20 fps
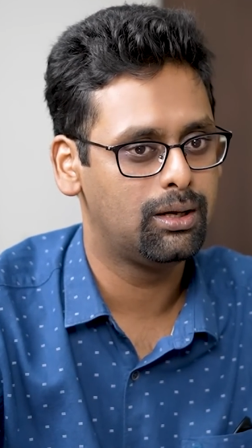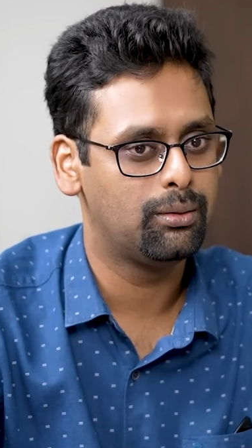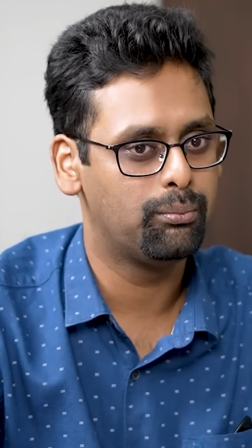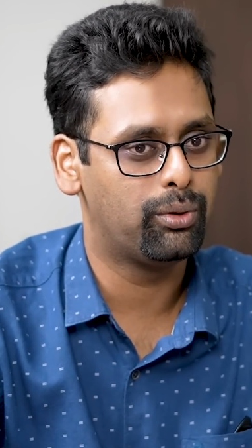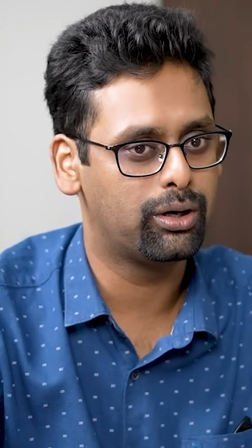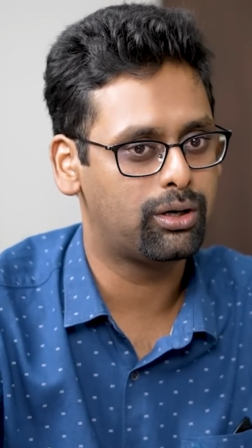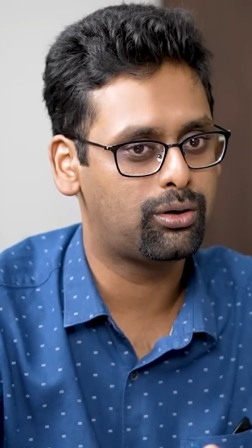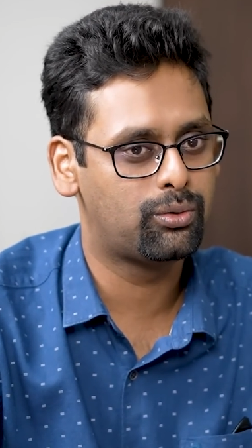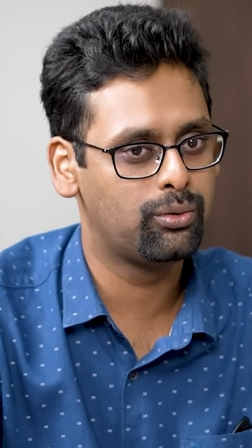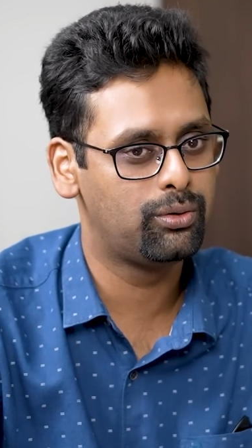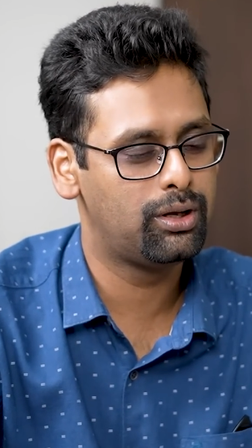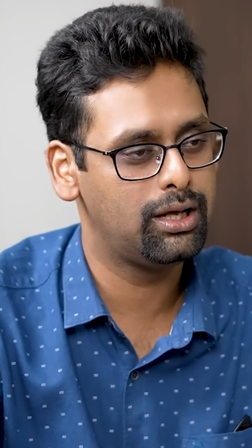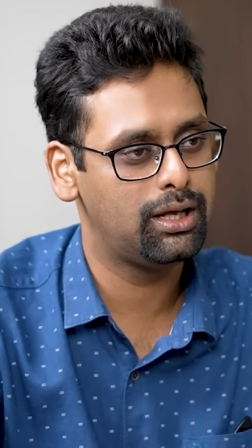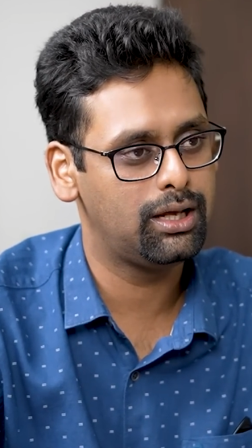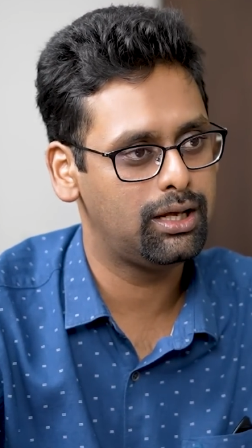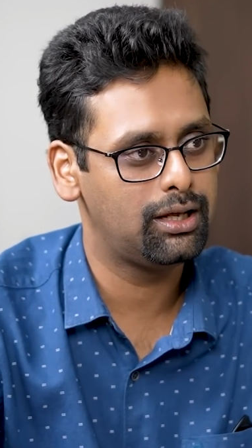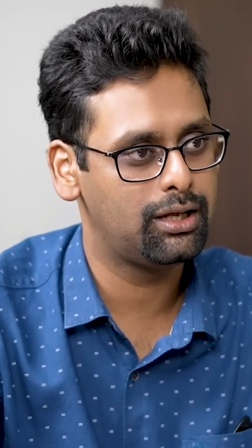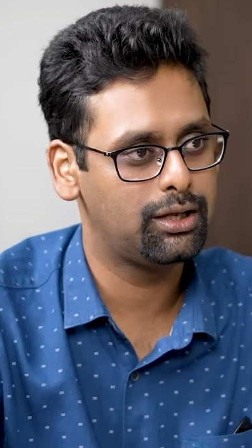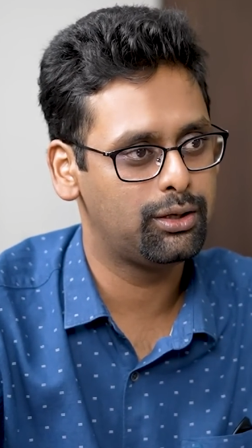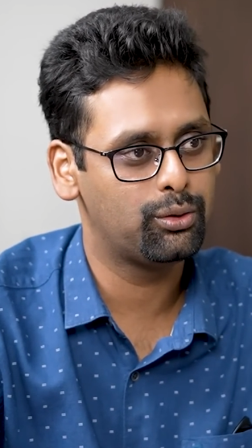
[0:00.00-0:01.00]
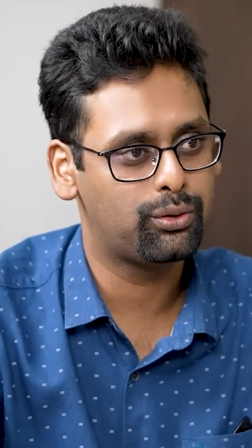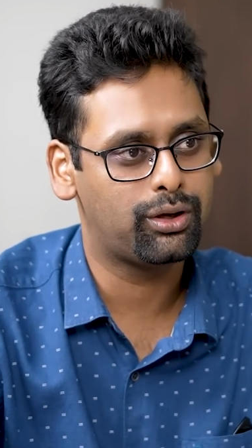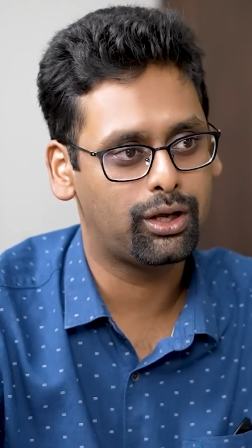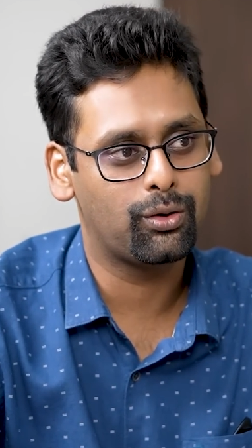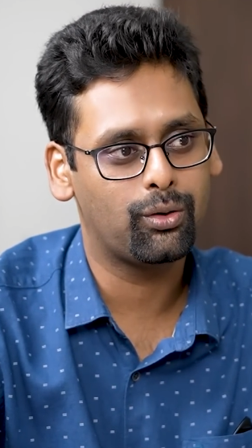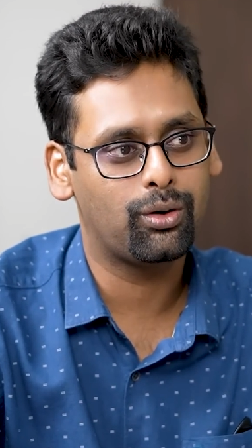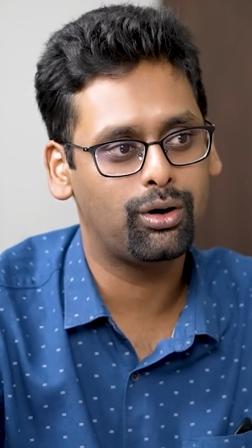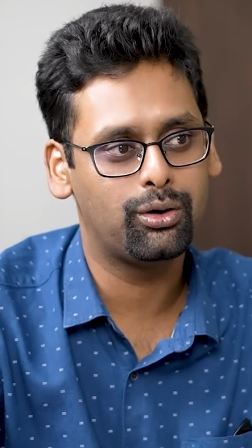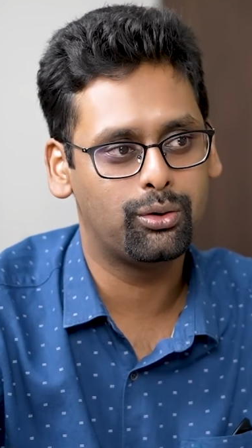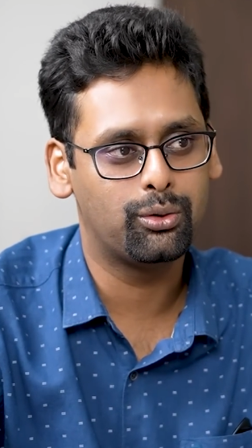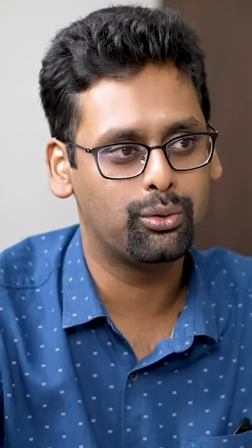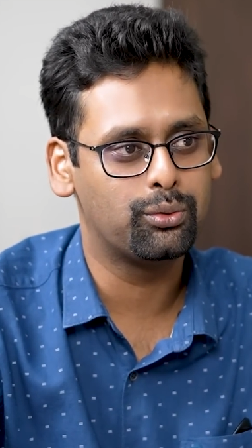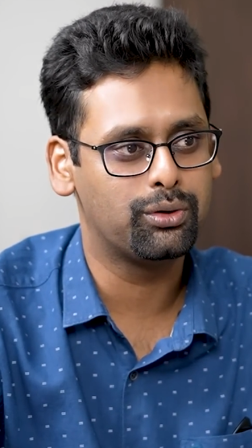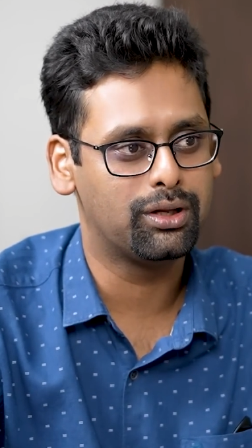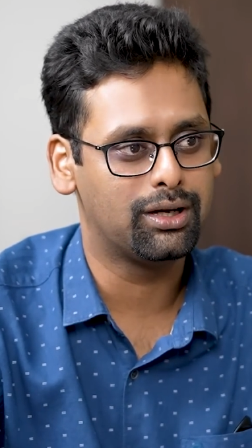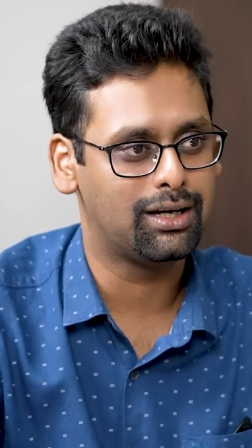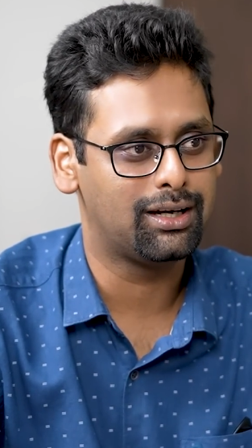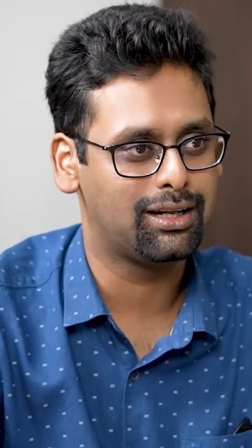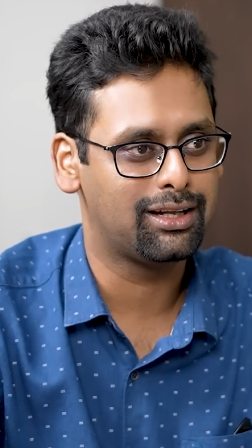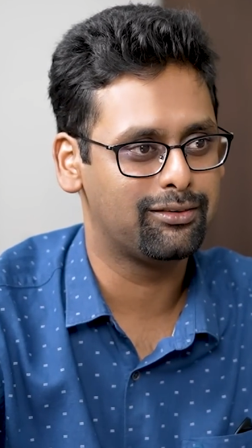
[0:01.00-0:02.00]
But today, you cannot do
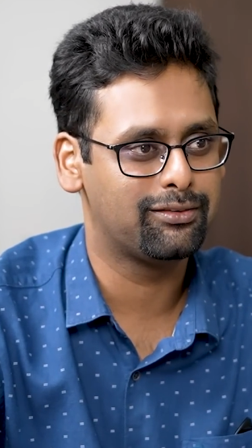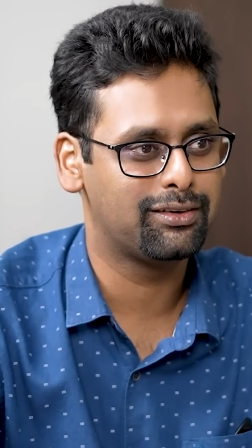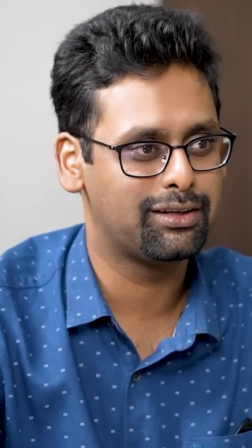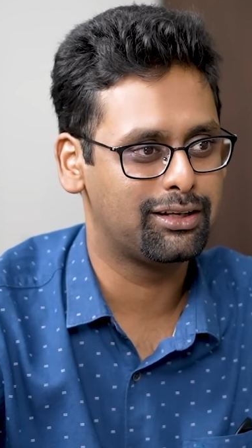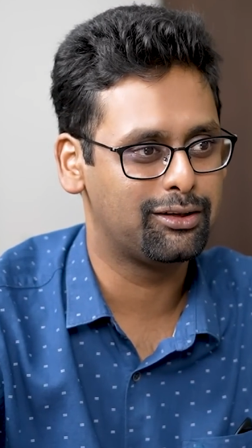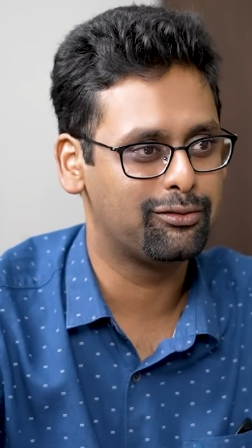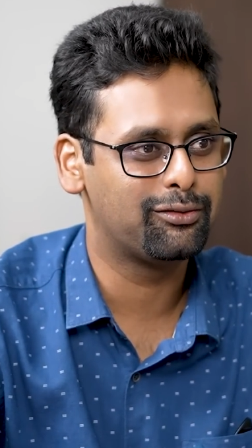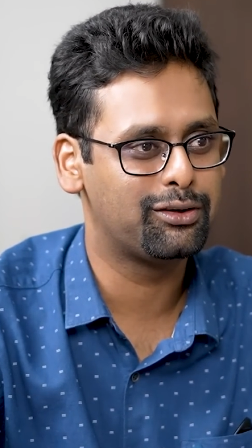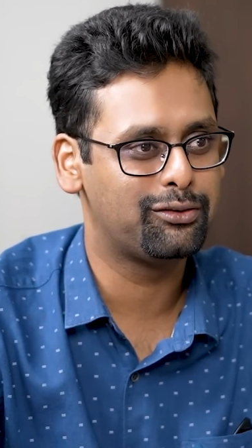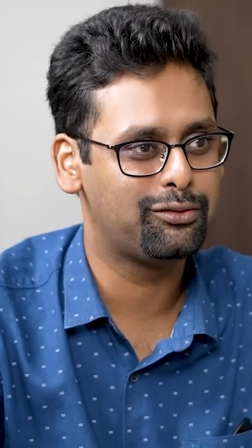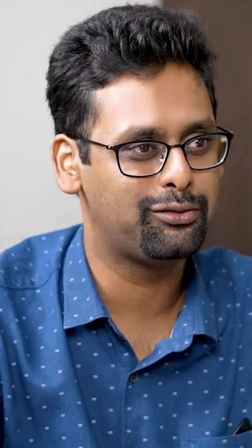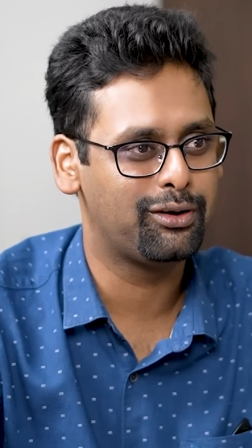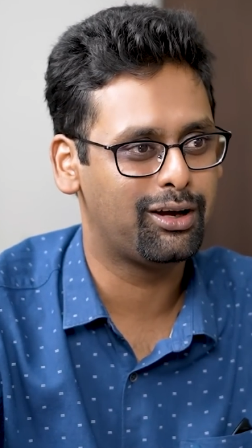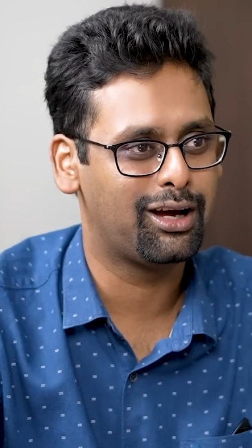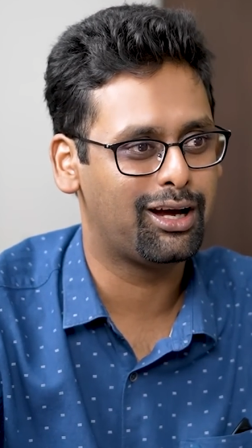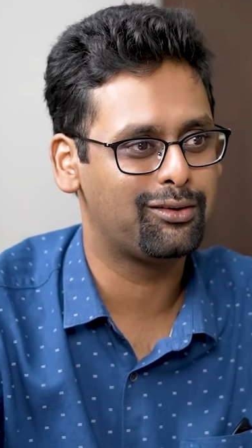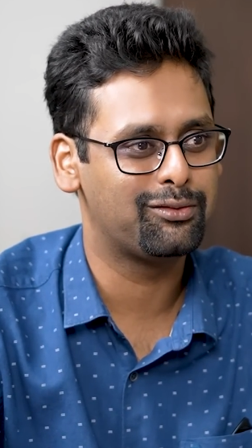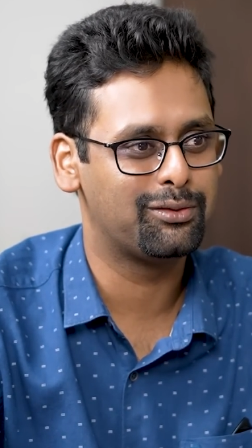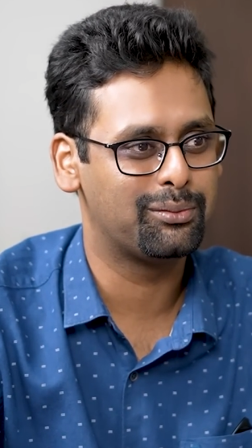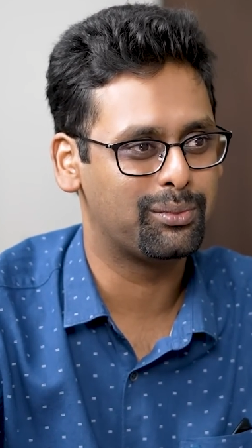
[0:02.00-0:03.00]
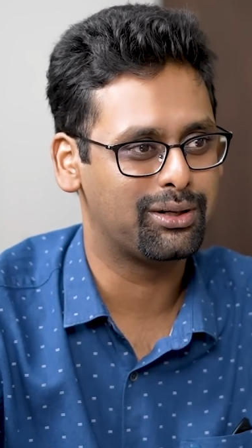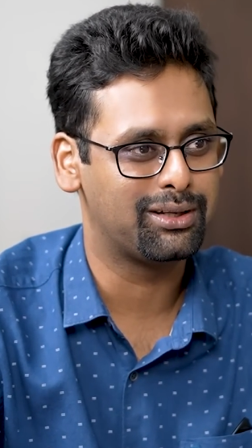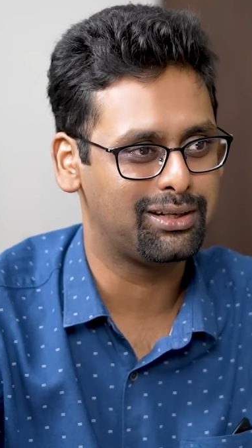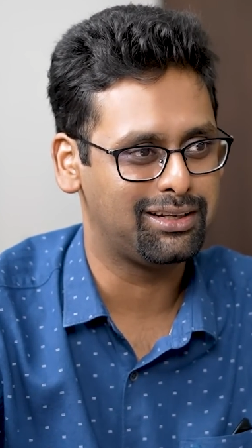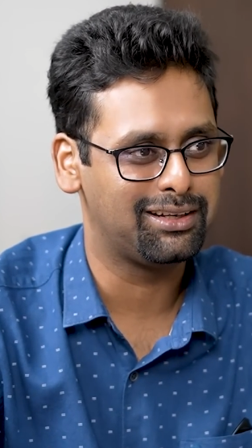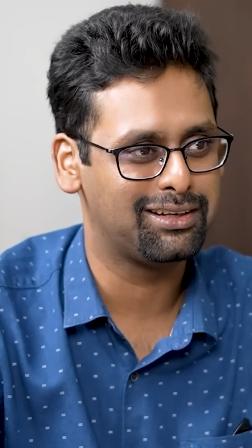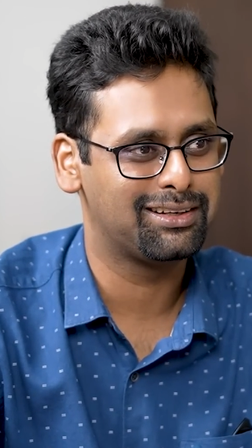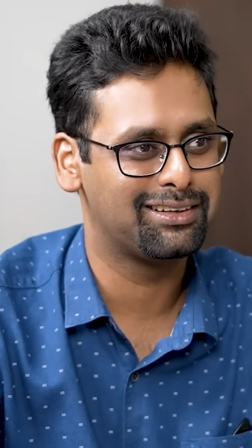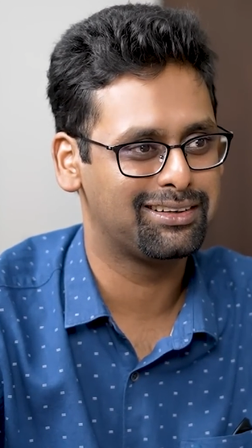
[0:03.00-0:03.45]
that, even if you have the money.